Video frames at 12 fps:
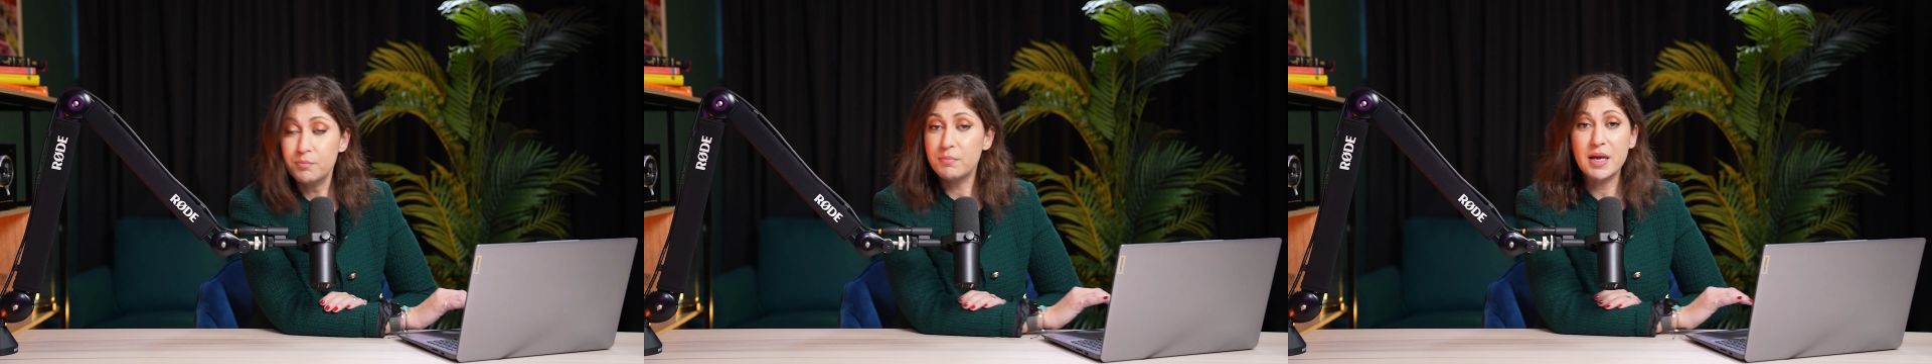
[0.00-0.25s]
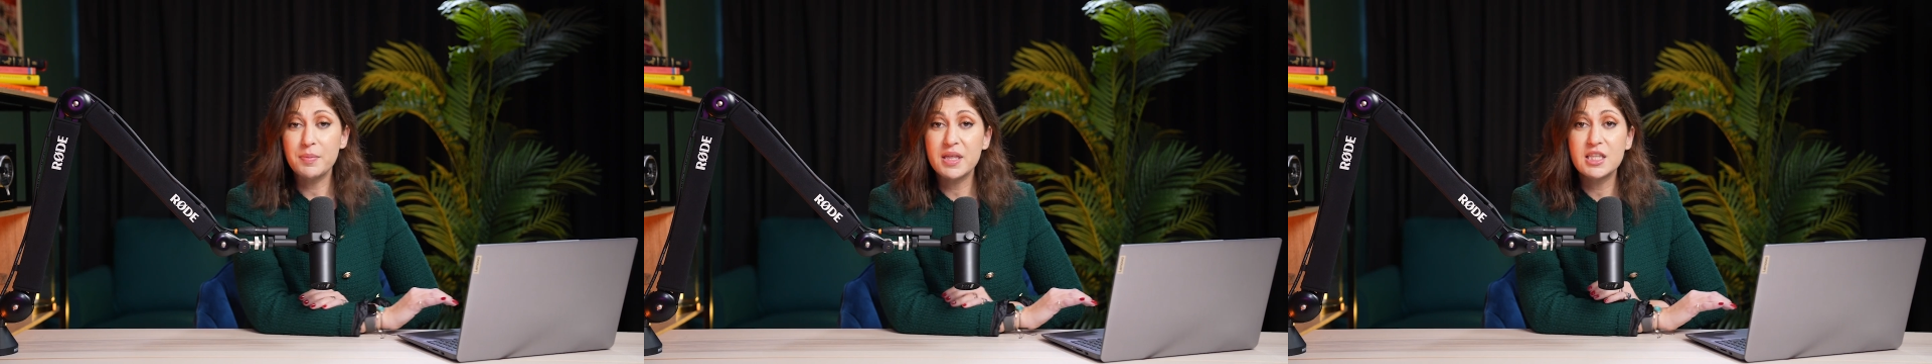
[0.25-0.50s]

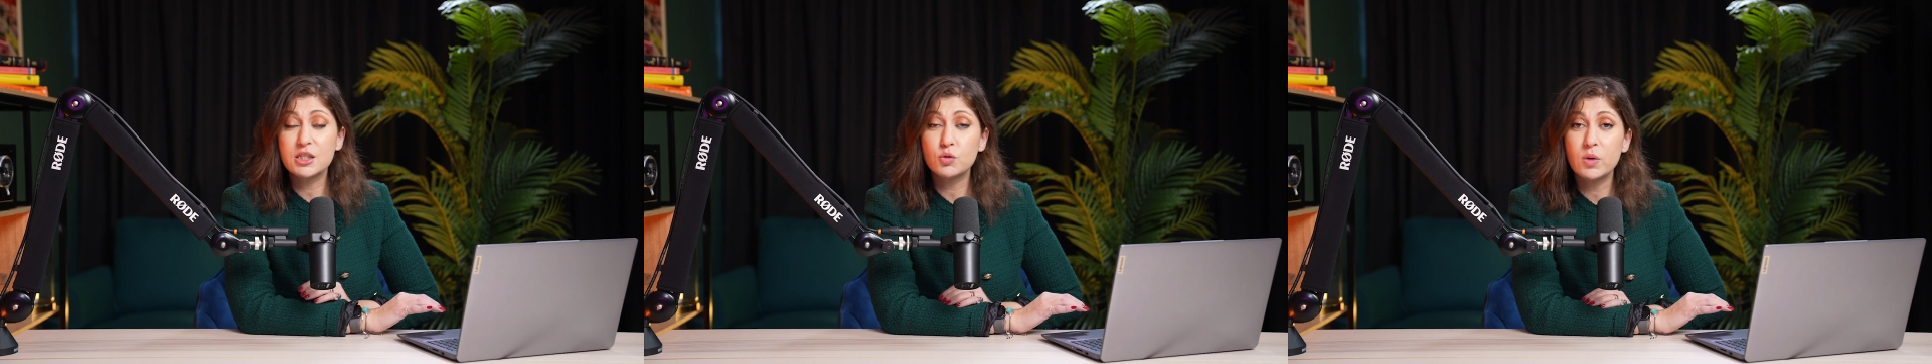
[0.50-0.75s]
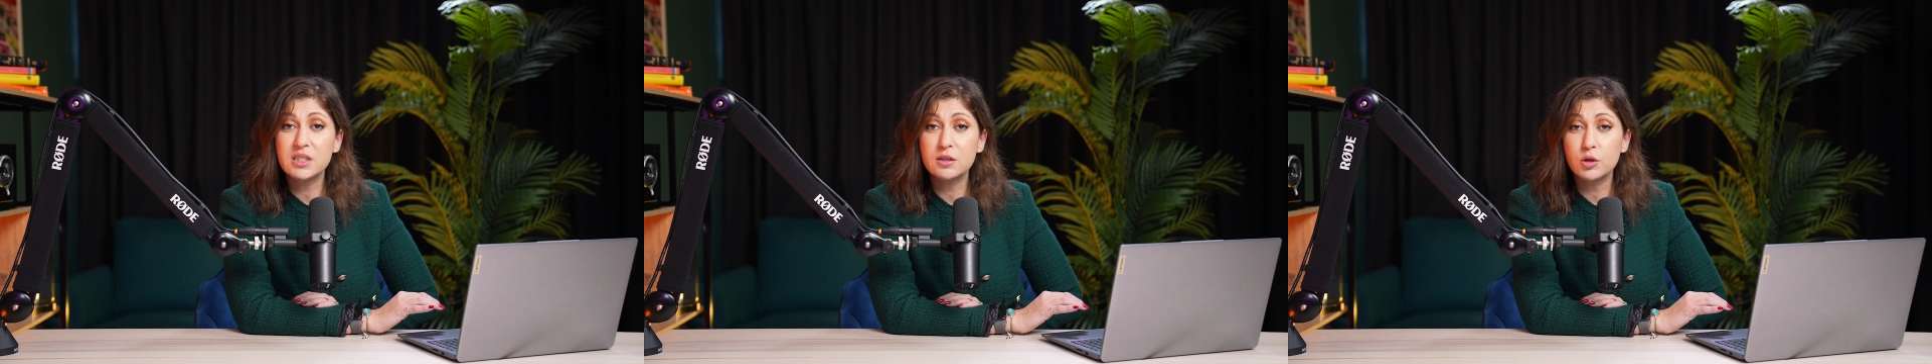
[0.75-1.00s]
maybe this
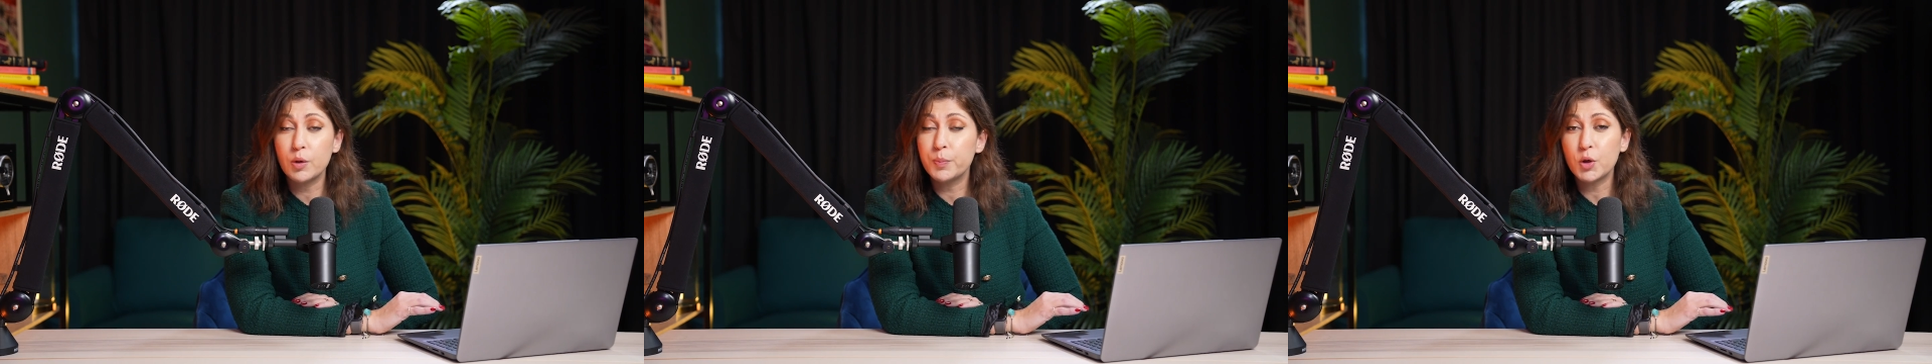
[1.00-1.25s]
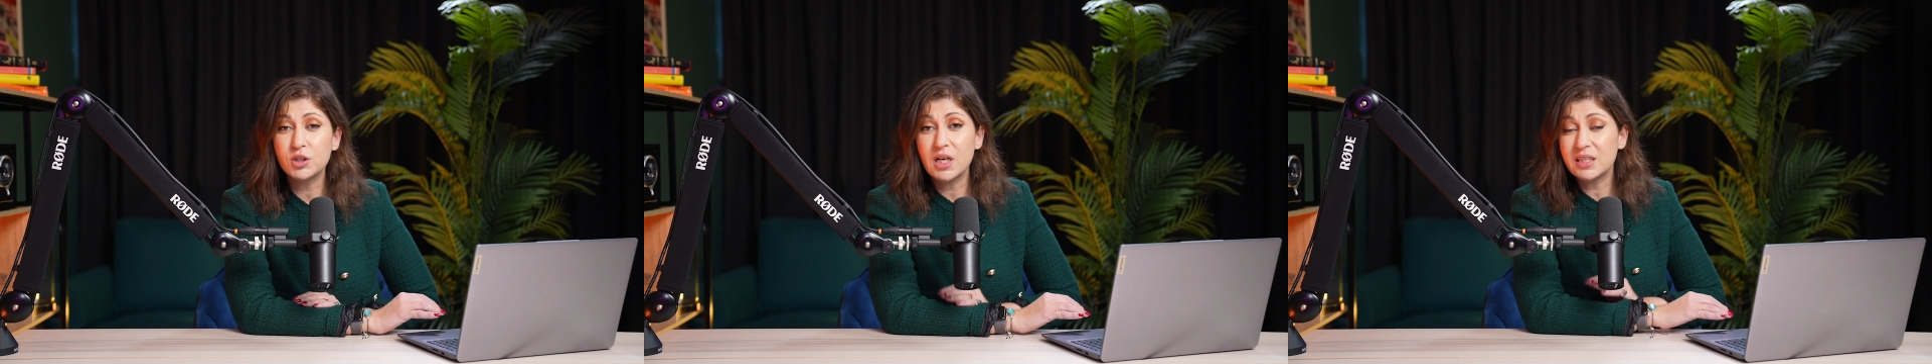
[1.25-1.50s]
wasn't a
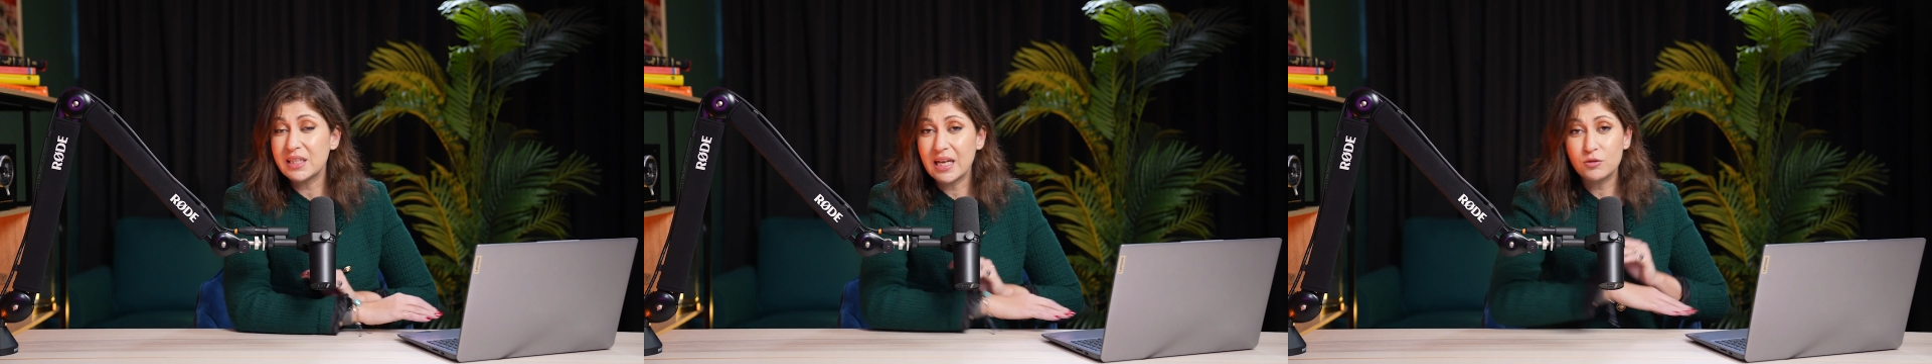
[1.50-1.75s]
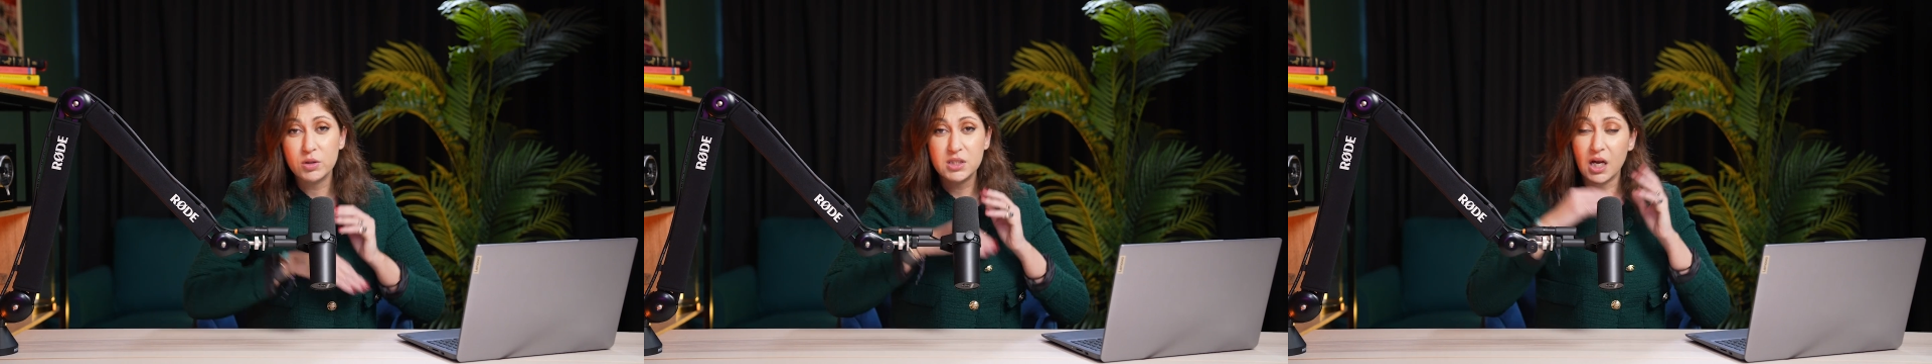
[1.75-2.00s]
product
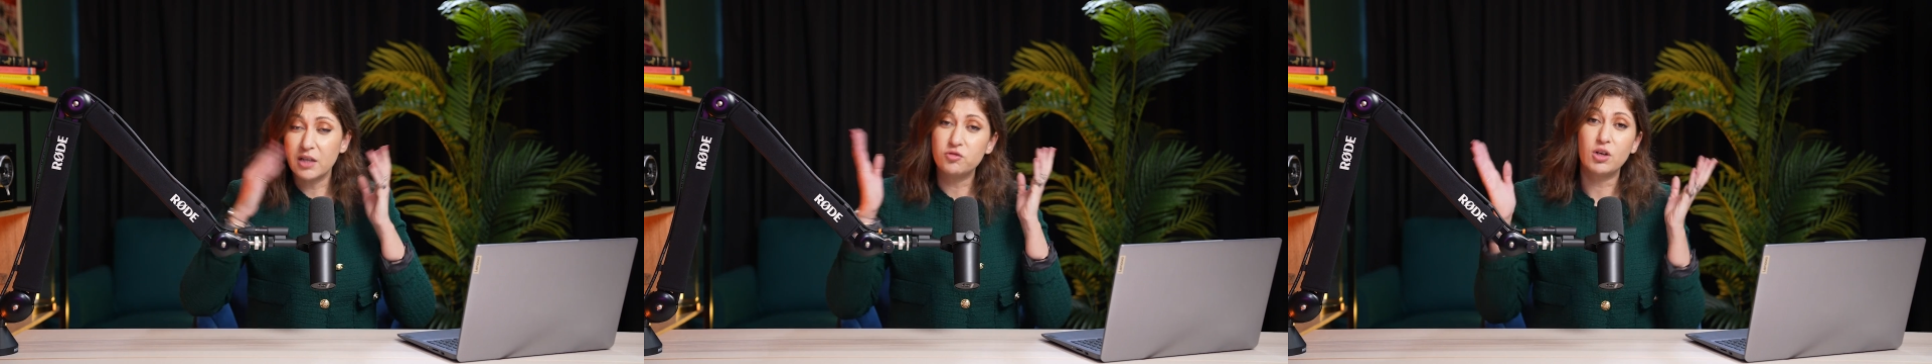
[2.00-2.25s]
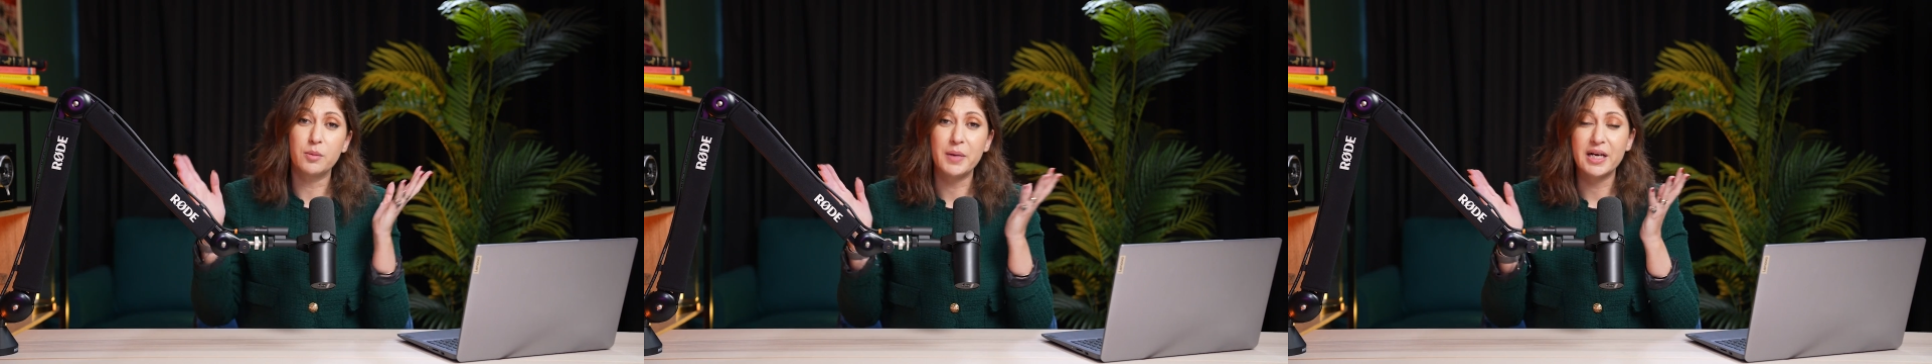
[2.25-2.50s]
that was
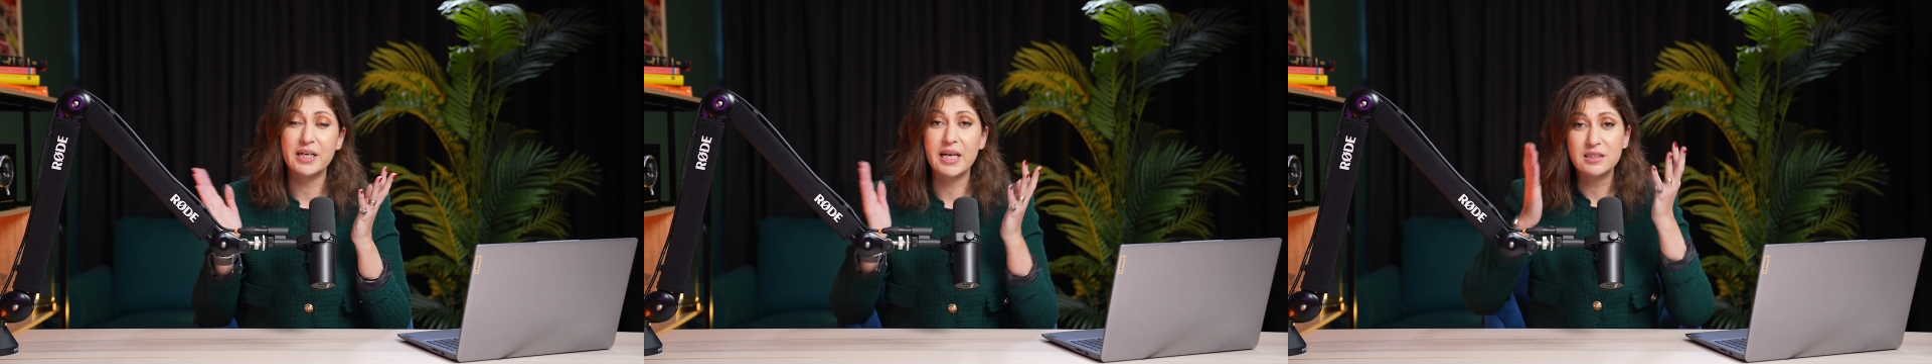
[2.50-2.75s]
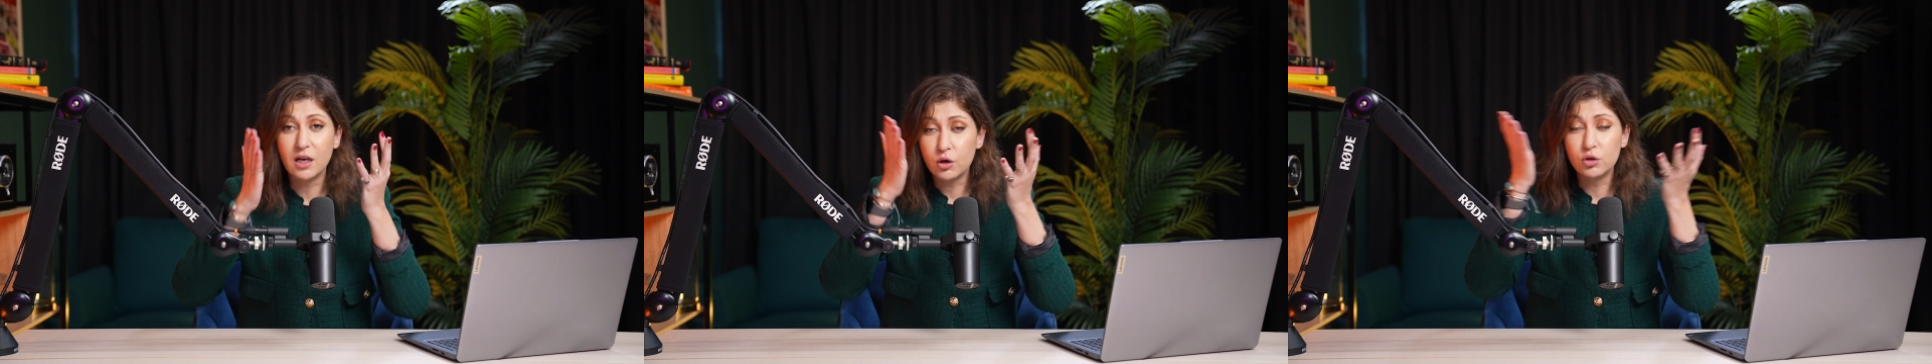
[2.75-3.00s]
under my
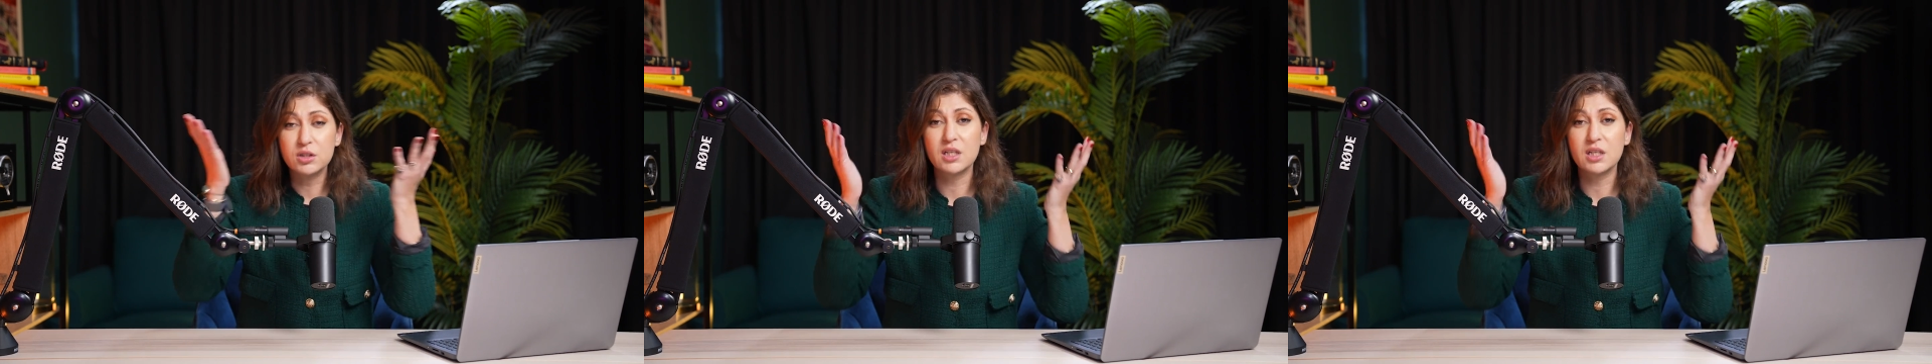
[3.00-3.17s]
radar or